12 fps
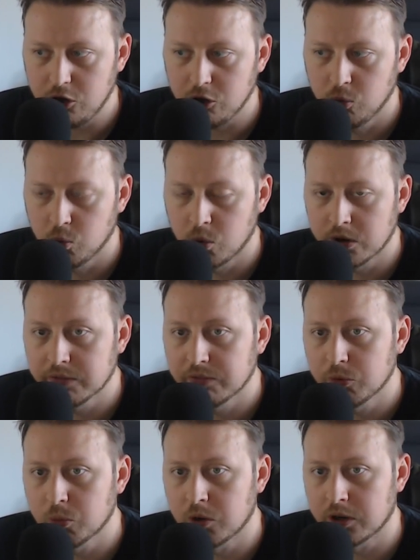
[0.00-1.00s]
one of
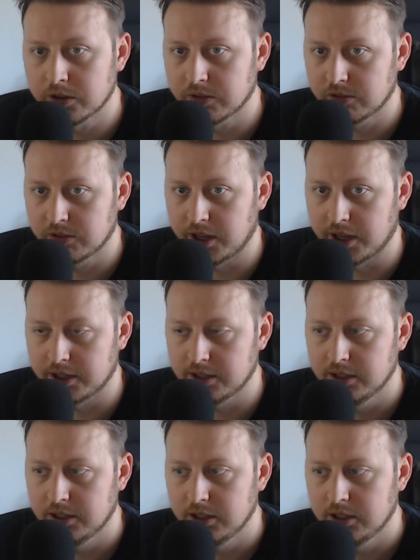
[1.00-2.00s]
the ones that
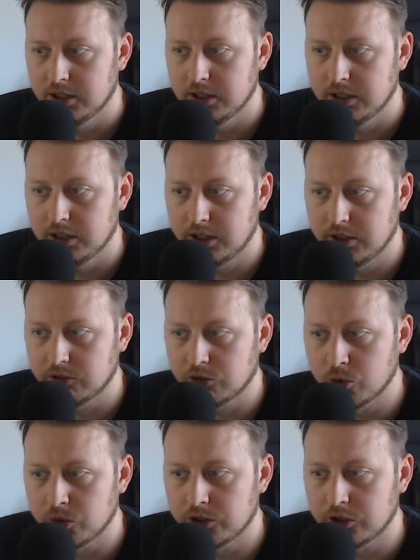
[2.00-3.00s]
is
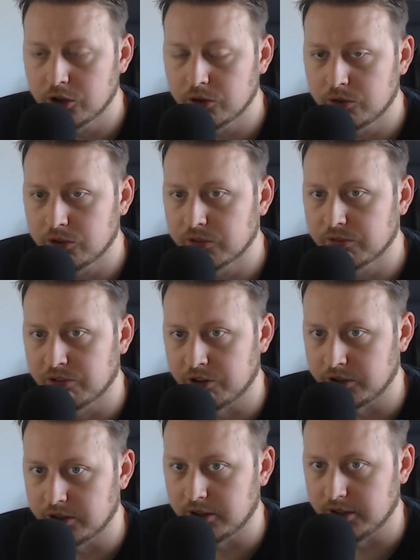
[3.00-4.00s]
going to go to the front
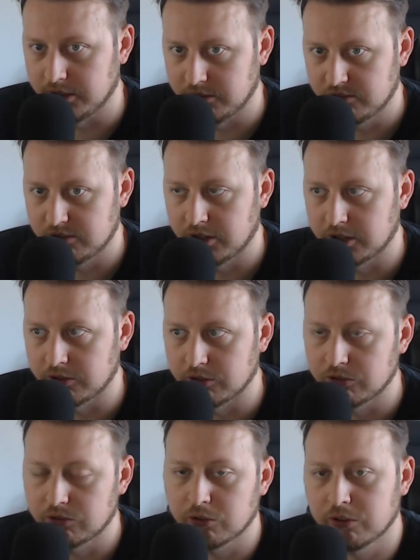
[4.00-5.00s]
of the list. Like
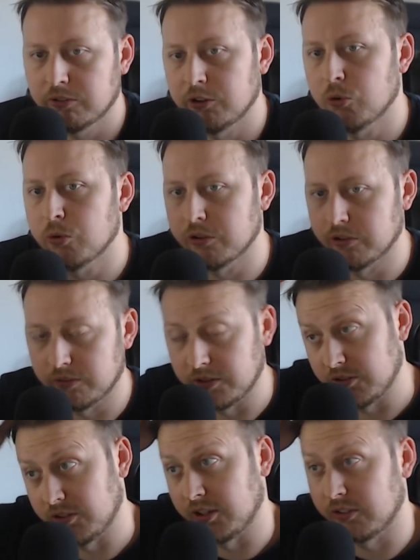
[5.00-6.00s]
there's sort of an order of
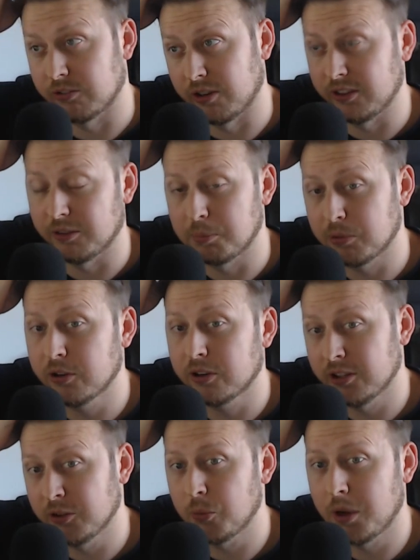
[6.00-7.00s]
these things, right? The book
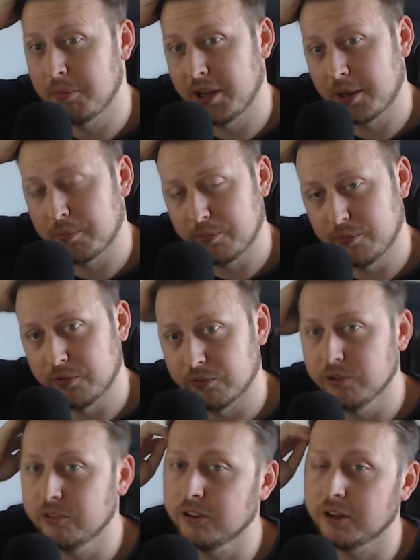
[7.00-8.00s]
and the web app, the
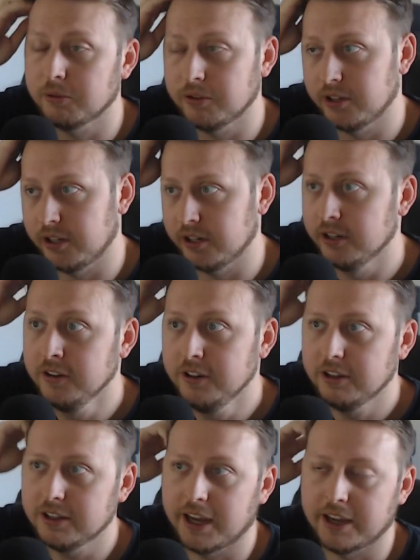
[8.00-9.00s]
reason they were there
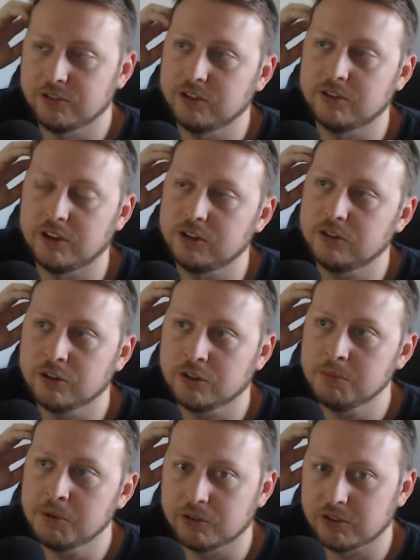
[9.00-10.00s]
last is they took
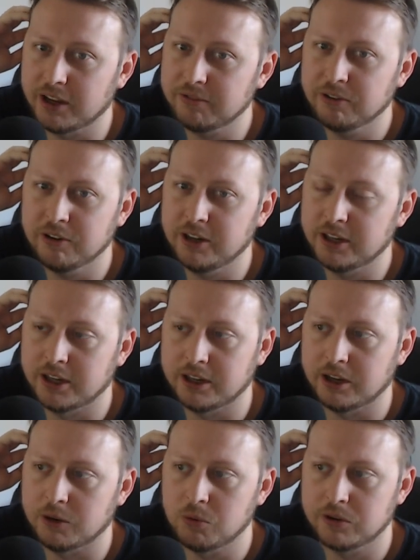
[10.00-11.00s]
the most effort and I,
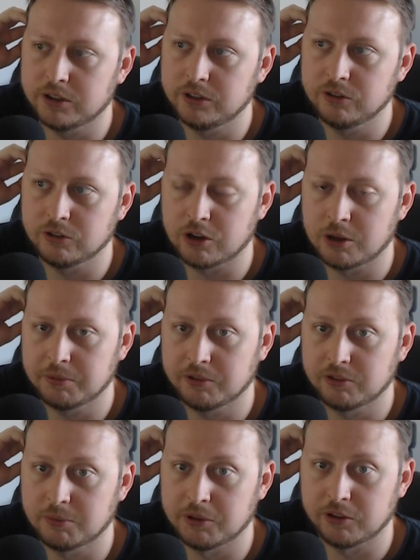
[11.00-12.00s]
I wanted to accomplish
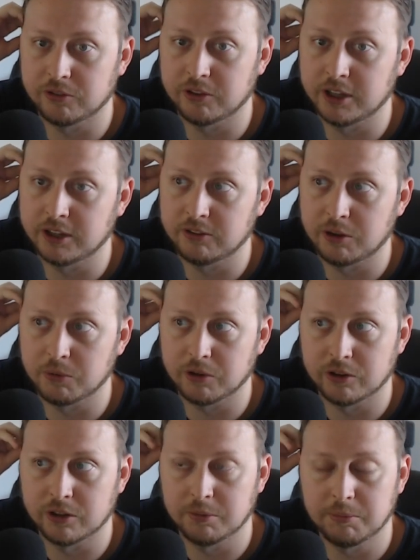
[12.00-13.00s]
some other things that were
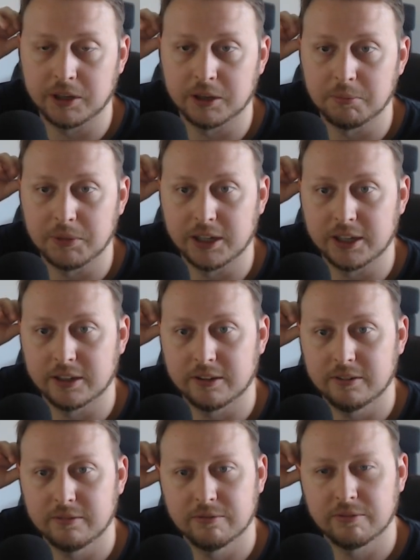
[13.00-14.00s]
going to be immediate
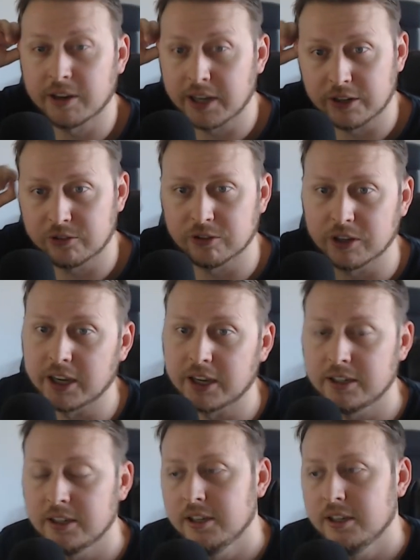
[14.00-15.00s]
financial gain